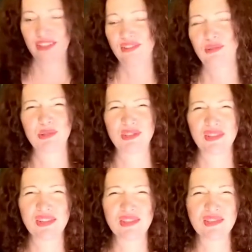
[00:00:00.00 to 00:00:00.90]
lose
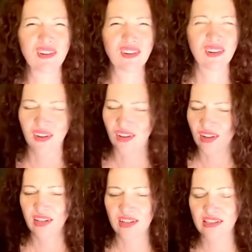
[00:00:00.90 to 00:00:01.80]
things. Oh,
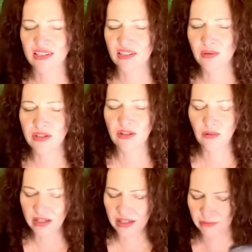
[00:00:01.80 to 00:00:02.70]
it's so
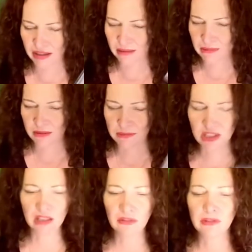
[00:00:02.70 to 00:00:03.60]
annoying, but I'm just
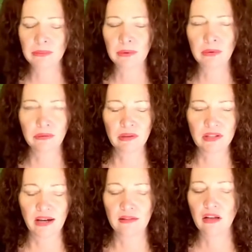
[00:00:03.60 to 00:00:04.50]
going to remember what I wrote
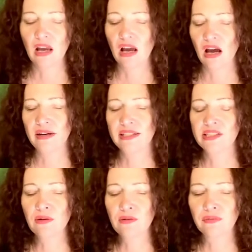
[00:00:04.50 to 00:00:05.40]
down. All right,
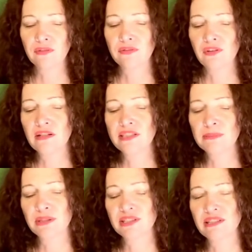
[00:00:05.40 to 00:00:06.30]
so for false
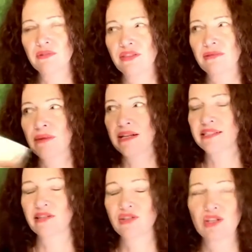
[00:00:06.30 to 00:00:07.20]
person with a
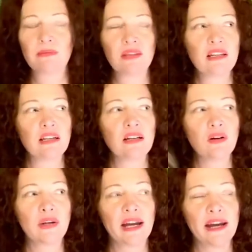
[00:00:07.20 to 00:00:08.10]
message, I'm thinking,
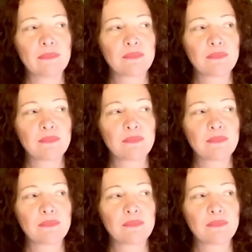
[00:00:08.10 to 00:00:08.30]
okay,